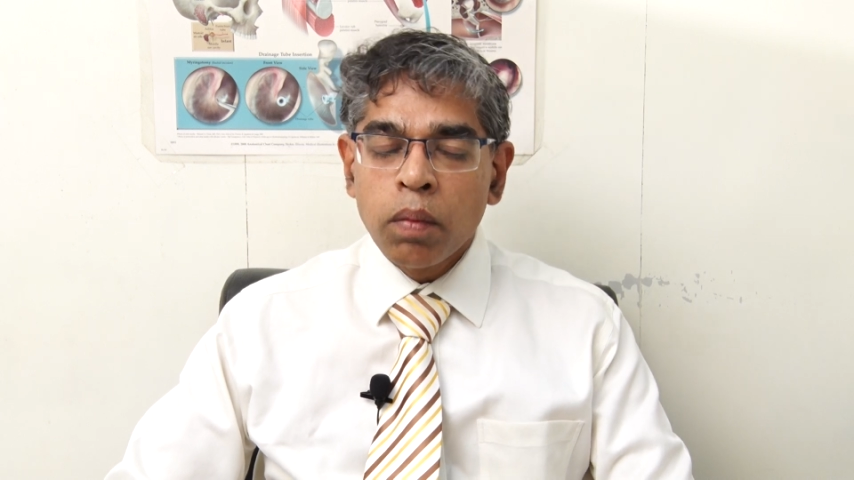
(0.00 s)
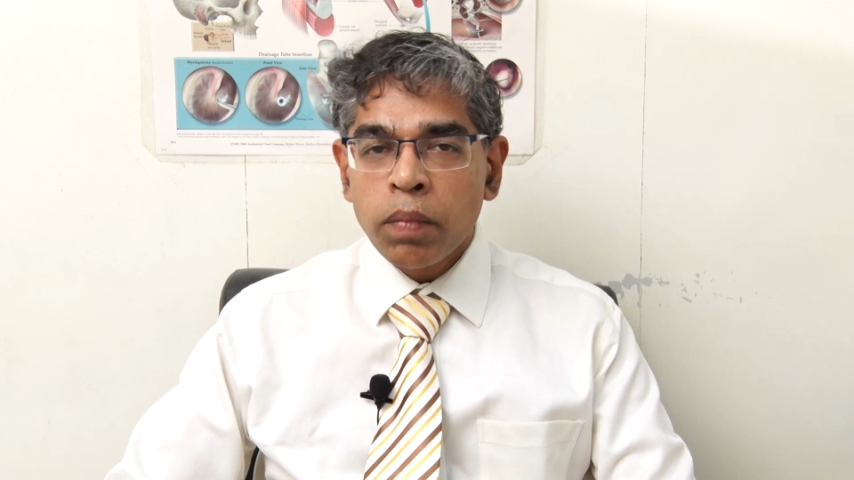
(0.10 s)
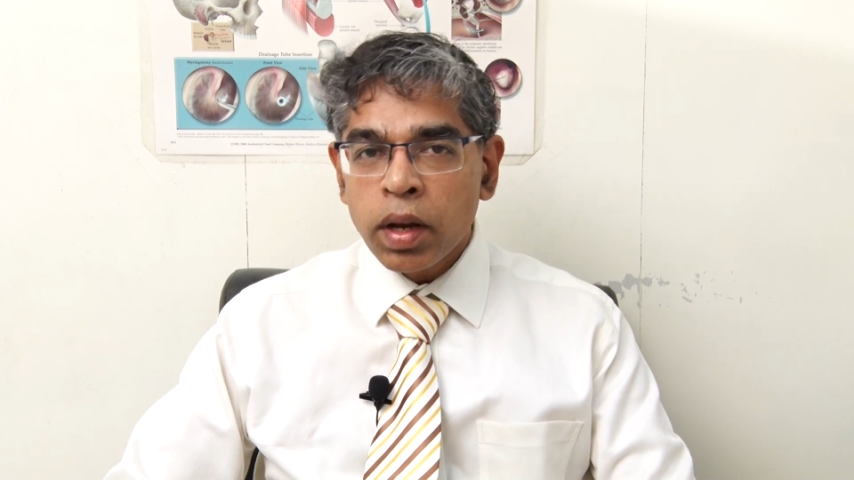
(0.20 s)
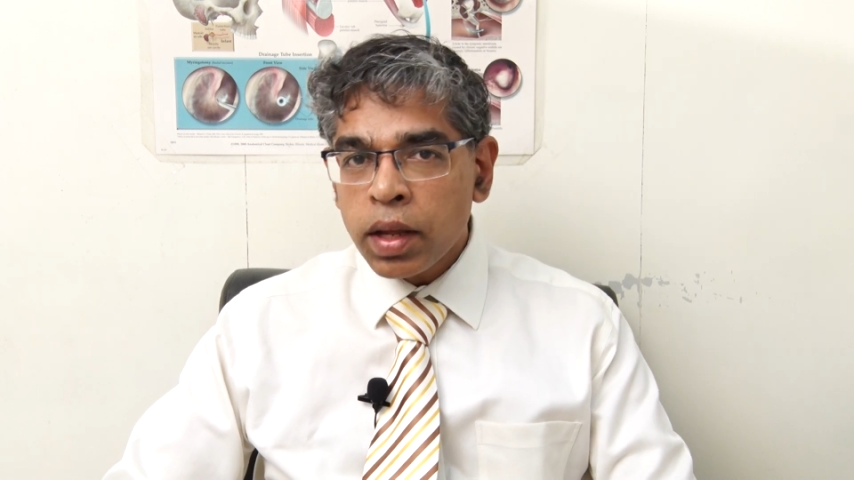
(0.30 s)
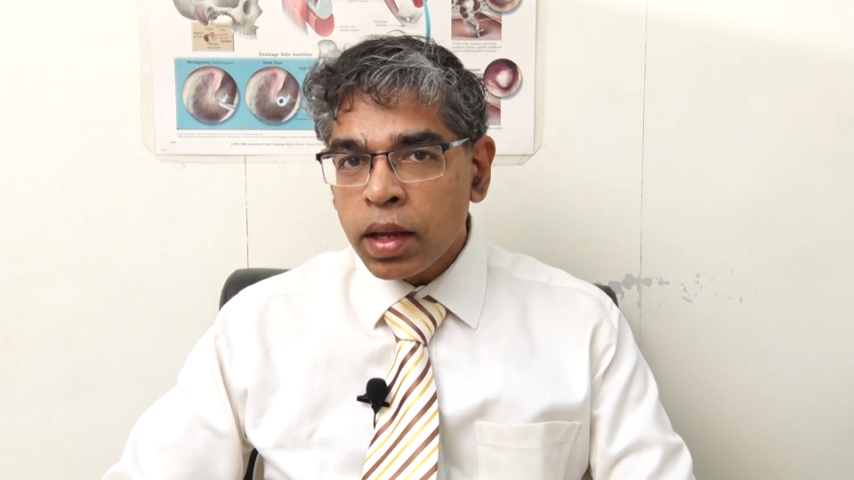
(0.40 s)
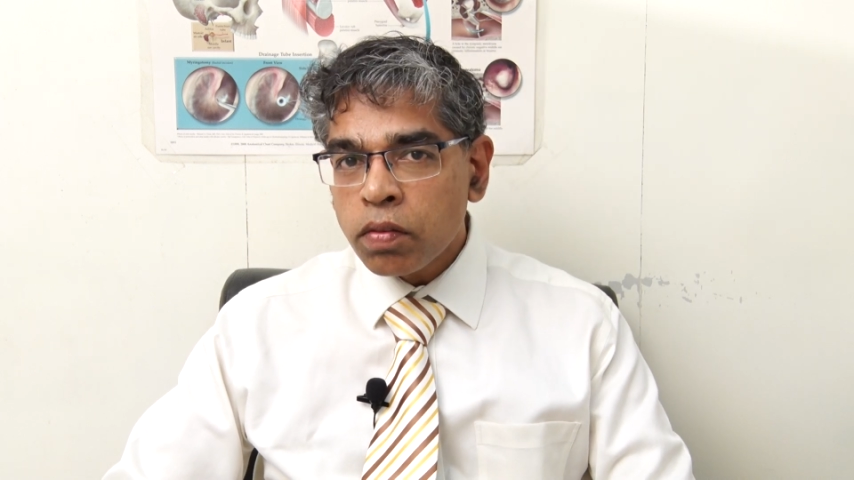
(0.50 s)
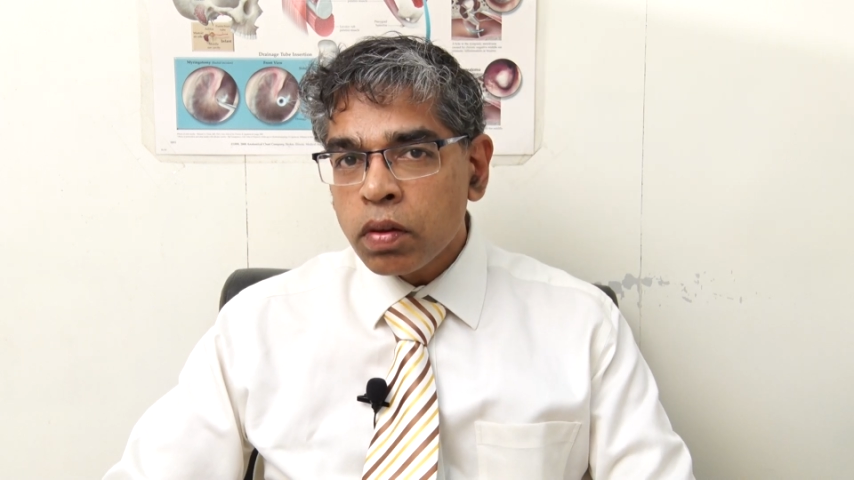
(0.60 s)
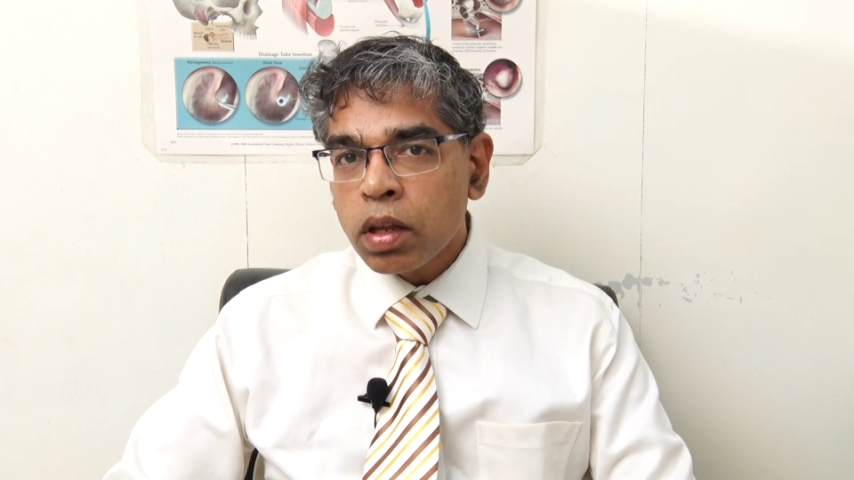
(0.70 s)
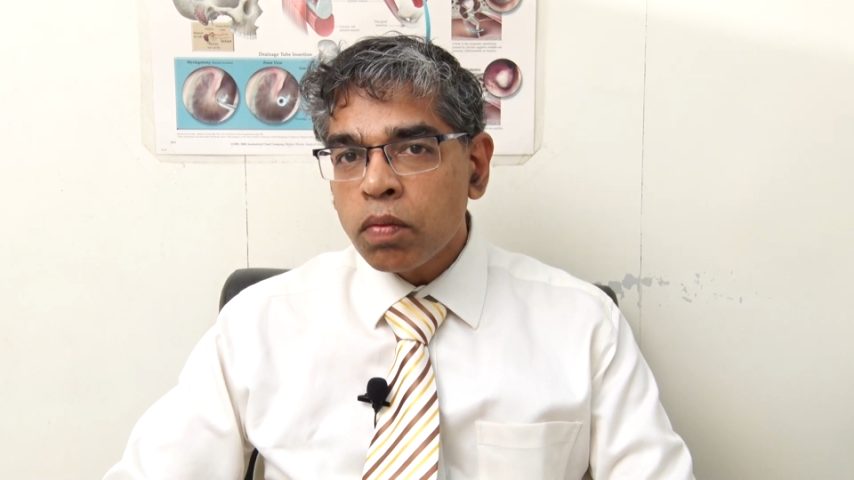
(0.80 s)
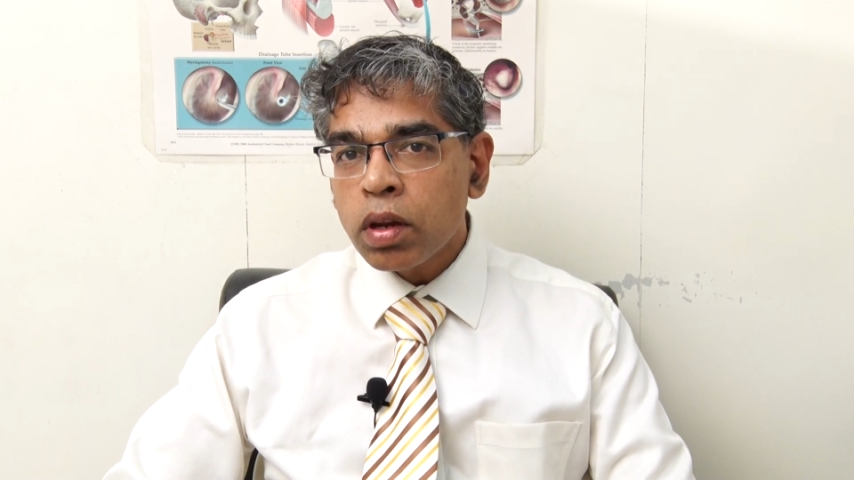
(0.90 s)

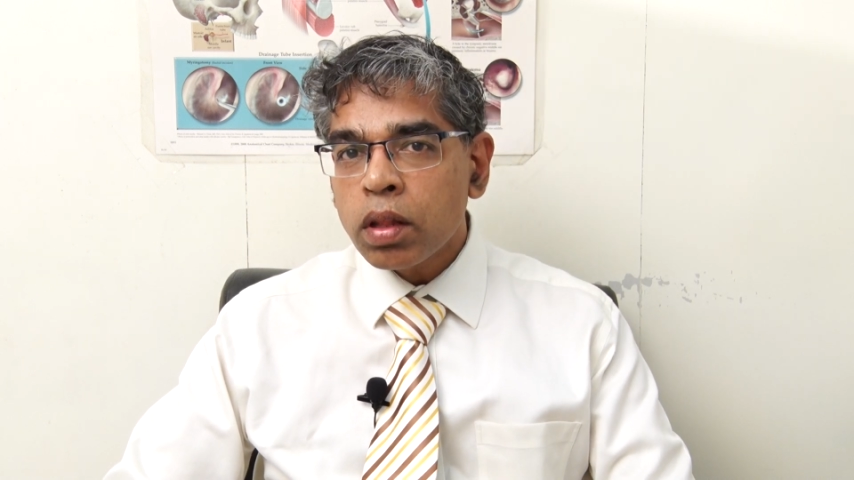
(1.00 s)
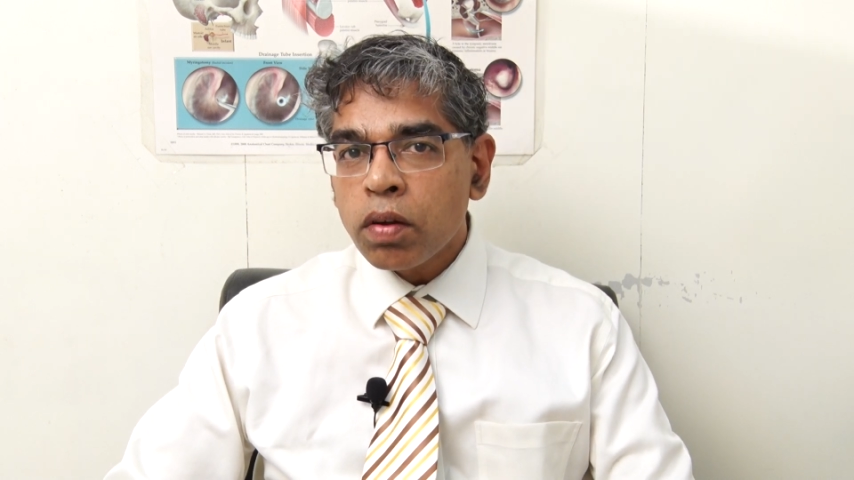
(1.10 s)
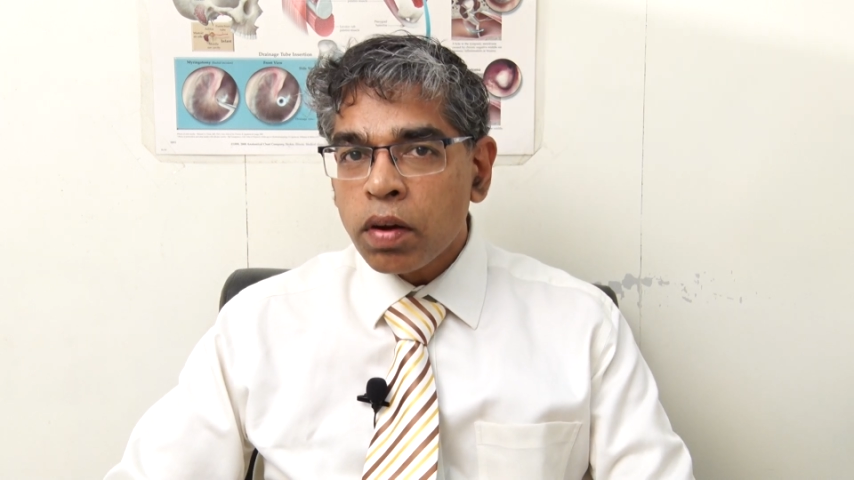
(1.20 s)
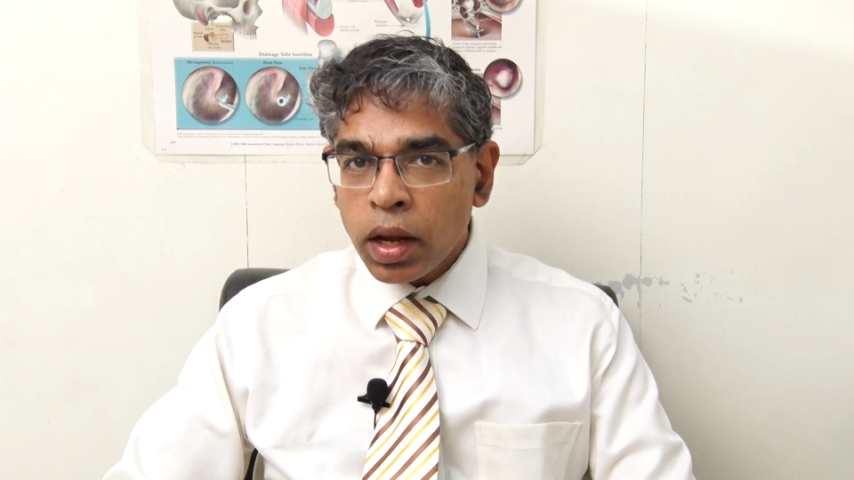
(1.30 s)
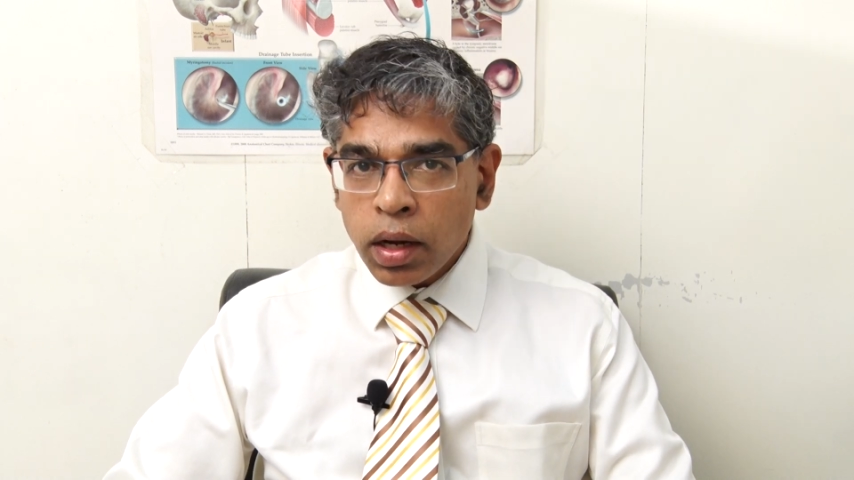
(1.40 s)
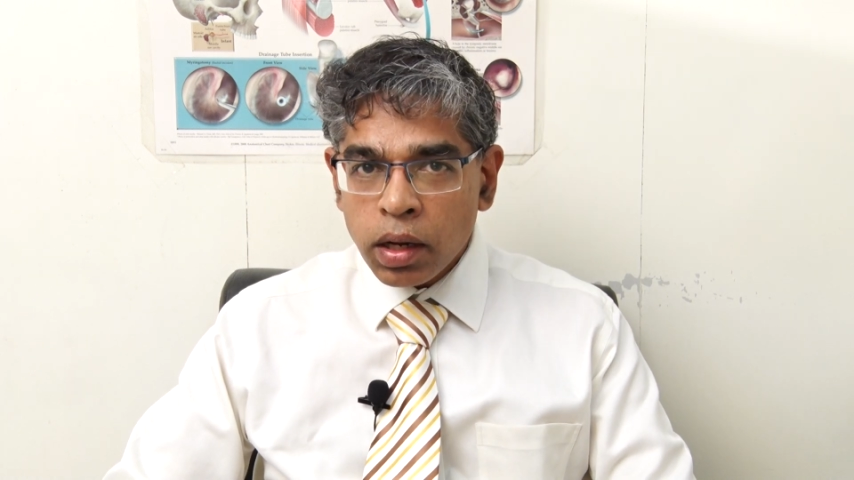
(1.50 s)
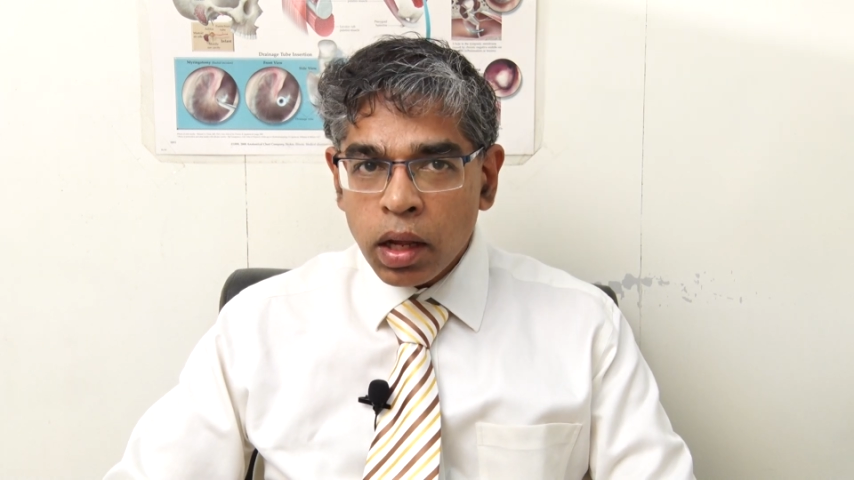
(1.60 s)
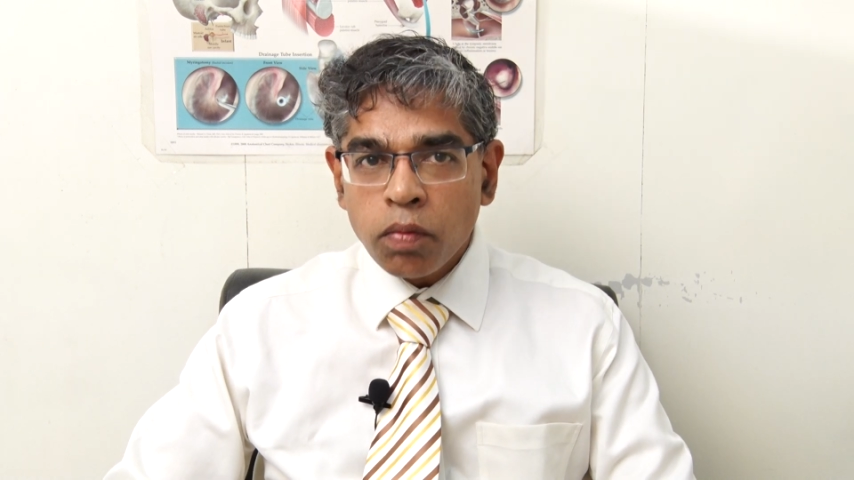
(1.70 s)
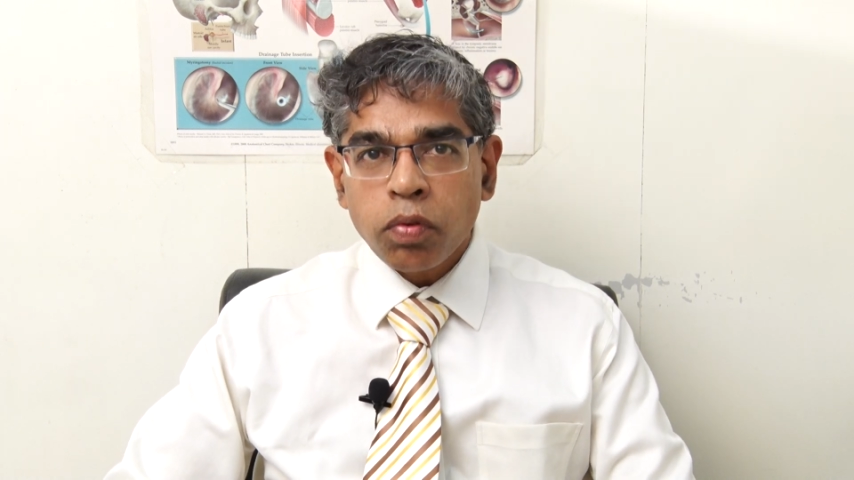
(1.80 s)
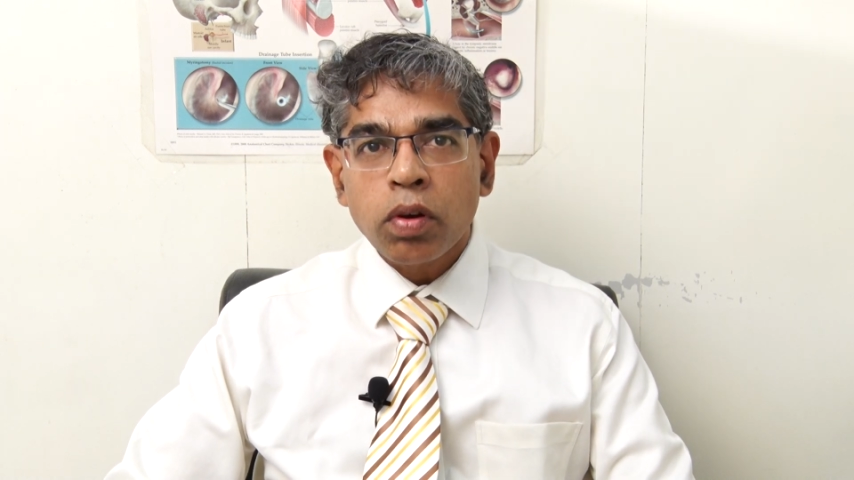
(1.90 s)
Medication given at the right
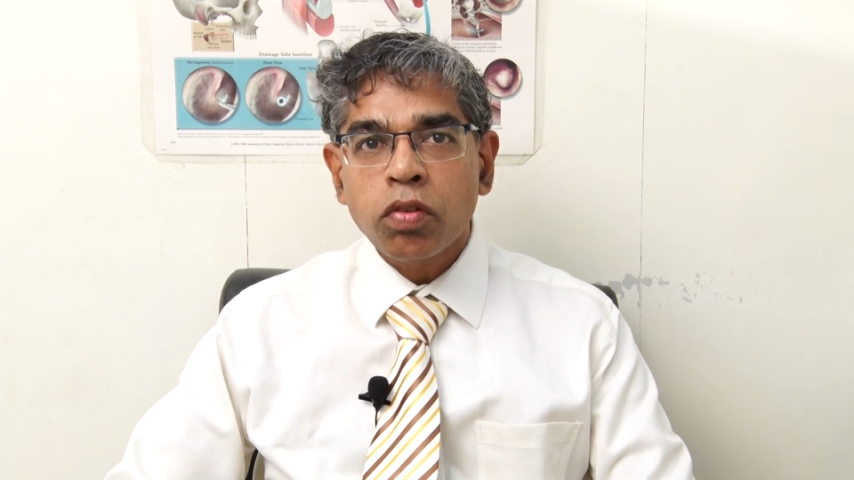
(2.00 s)
time for a